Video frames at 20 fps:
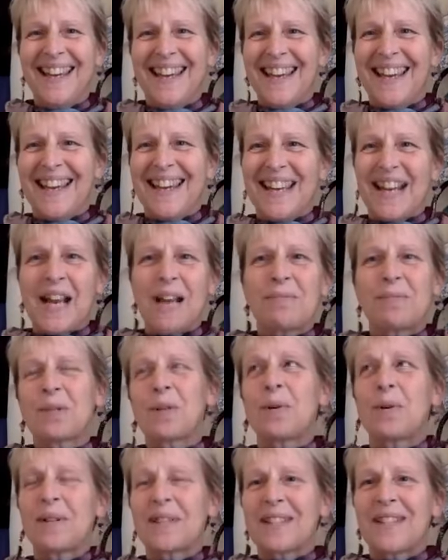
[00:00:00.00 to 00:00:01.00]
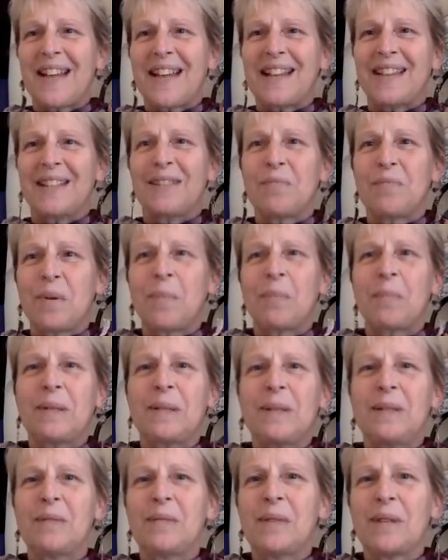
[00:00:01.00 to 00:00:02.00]
And I'm so excited. We'll
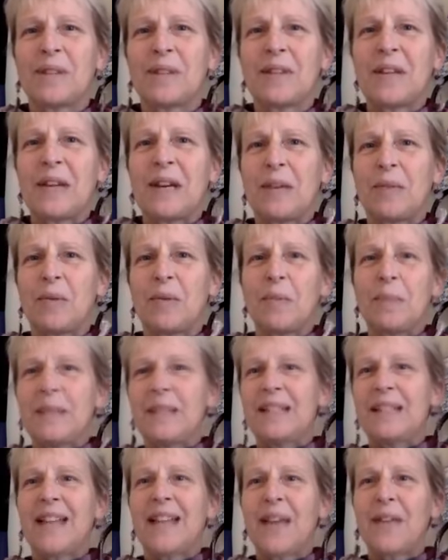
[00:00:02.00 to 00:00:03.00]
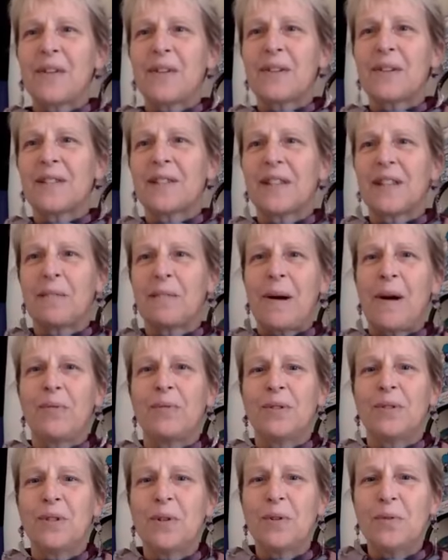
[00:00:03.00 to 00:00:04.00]
be with uh, we'll be together until about
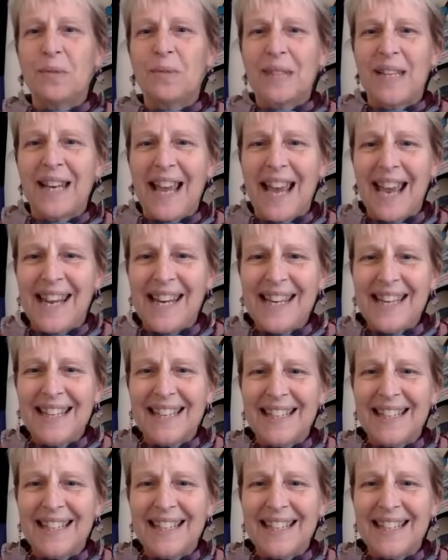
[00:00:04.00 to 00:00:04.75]
noon today.